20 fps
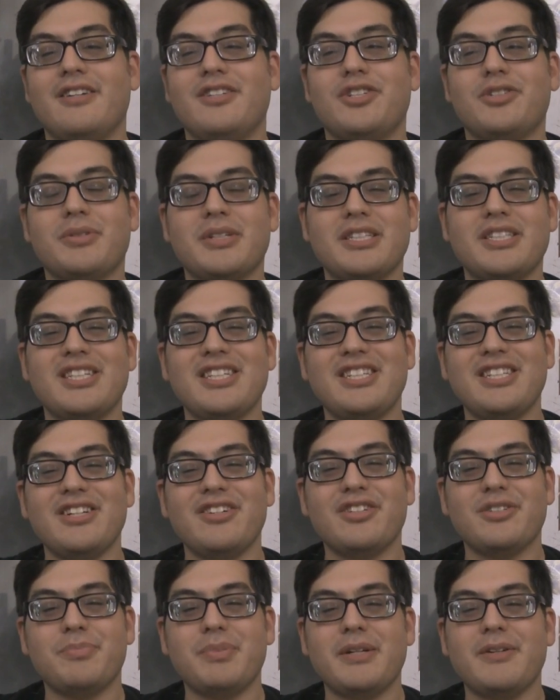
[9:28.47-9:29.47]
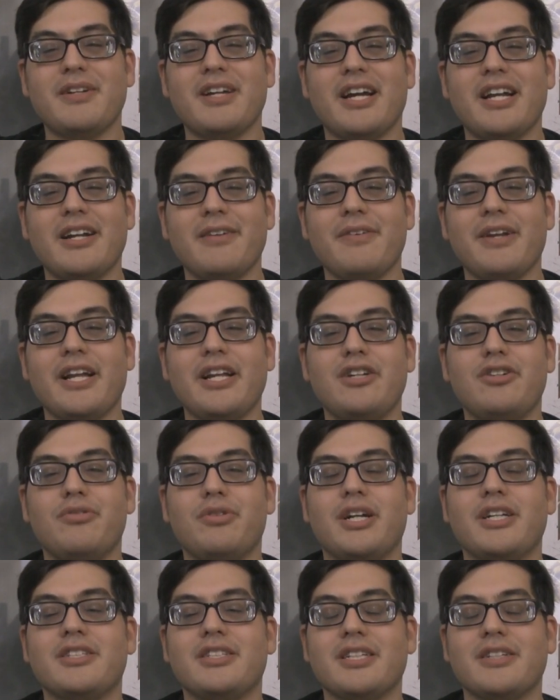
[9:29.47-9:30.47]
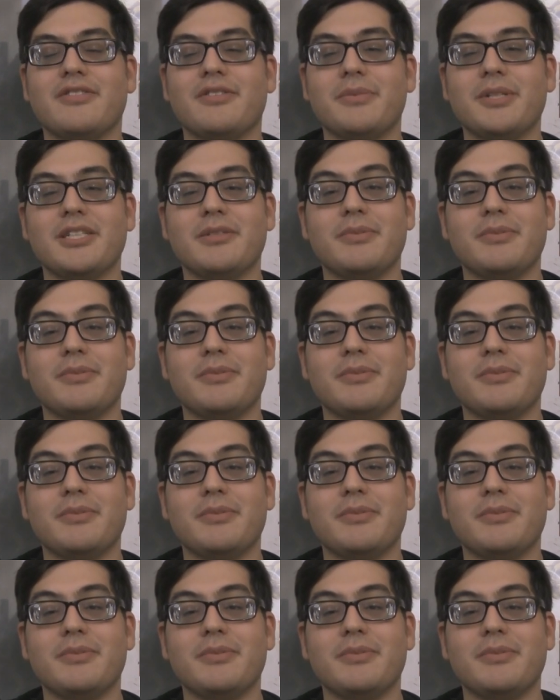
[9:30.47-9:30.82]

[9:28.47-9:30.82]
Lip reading: Just because this year has been kind of interesting for me.